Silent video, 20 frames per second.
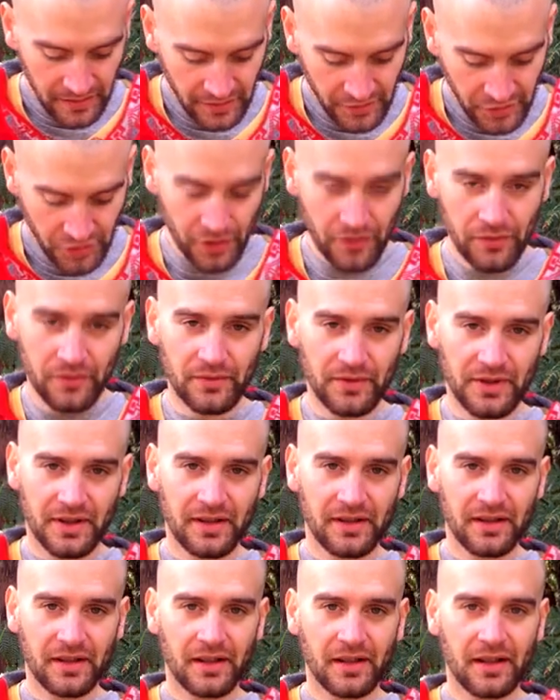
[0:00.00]
Shoes.
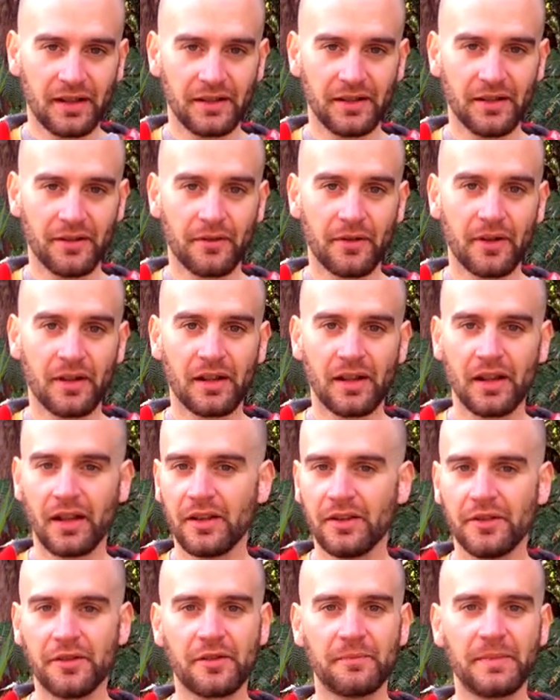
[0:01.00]
You know,
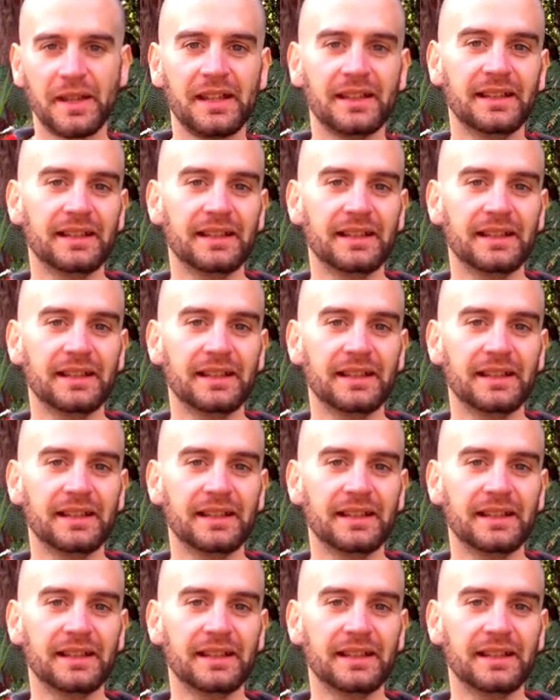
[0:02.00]
you could be